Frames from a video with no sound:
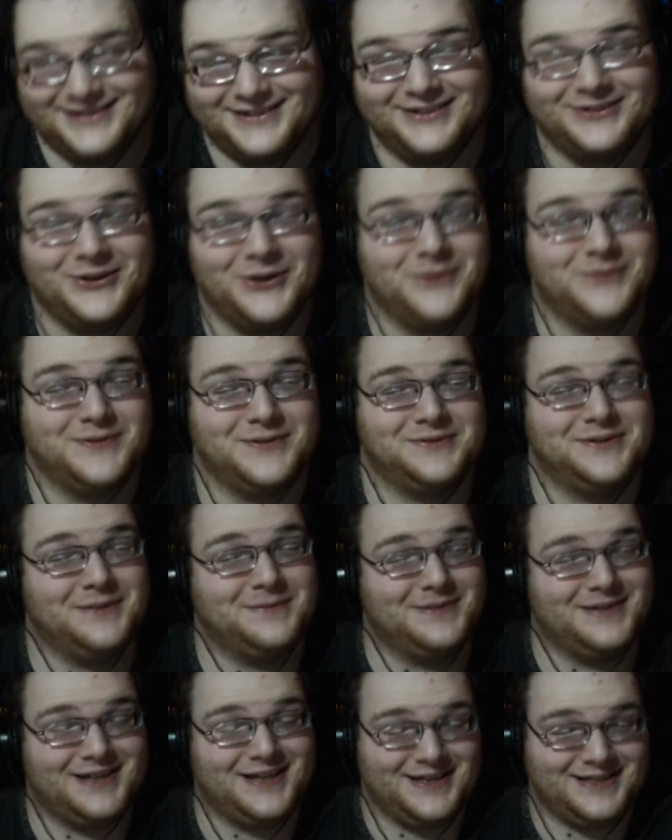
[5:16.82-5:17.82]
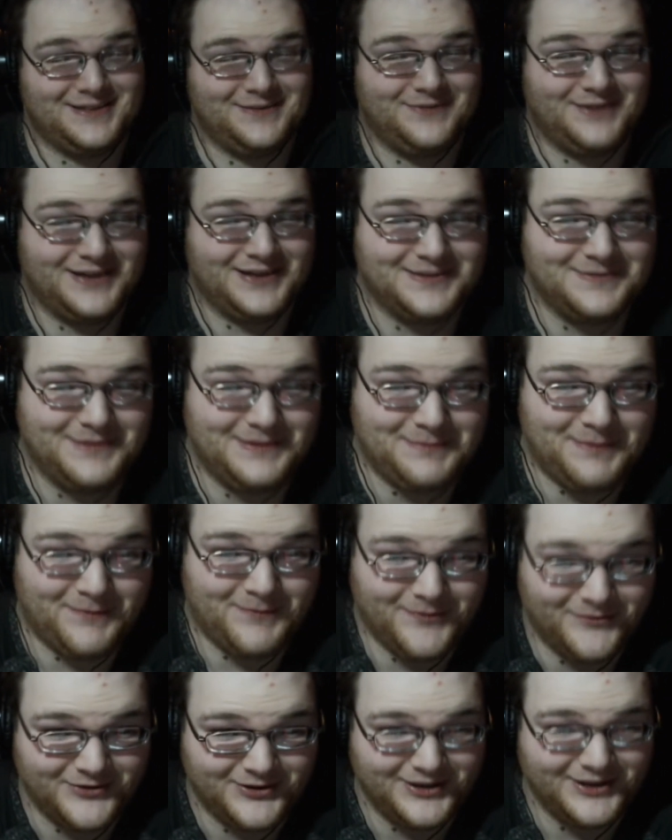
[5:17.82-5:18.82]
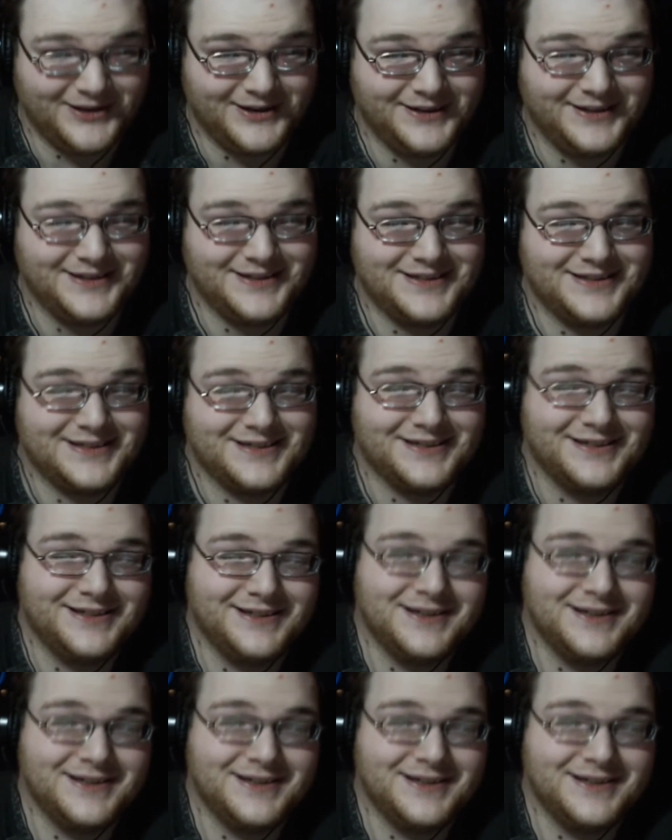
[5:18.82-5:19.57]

a little over-dramatized if you ask me, to be perfectly honest.